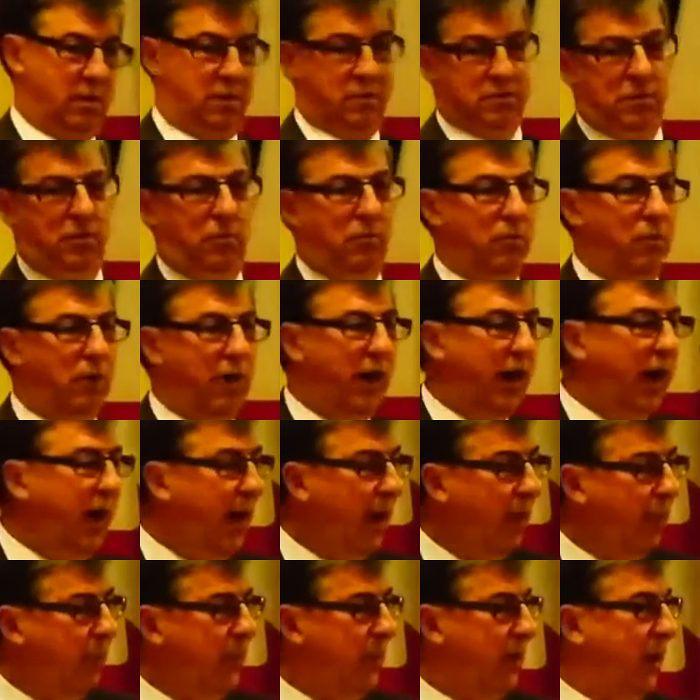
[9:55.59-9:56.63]
So what
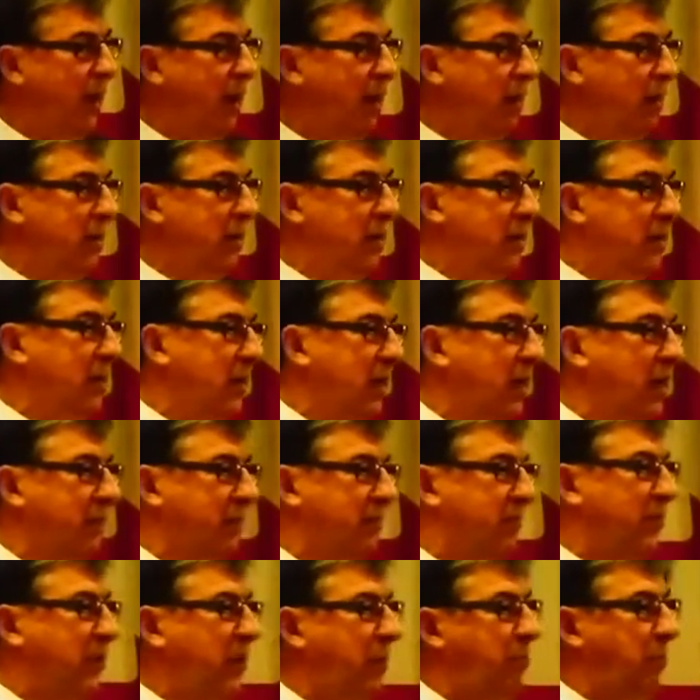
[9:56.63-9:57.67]
happened? How did you get
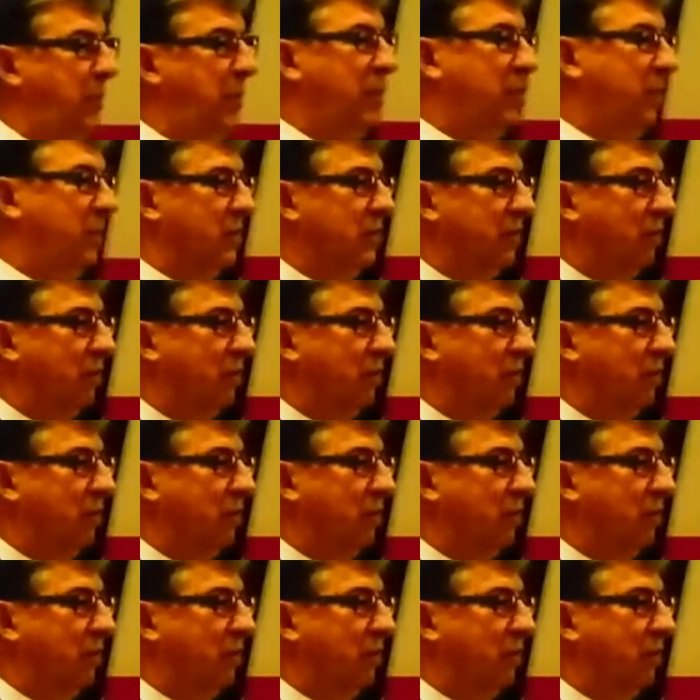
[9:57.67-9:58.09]
$3 billion?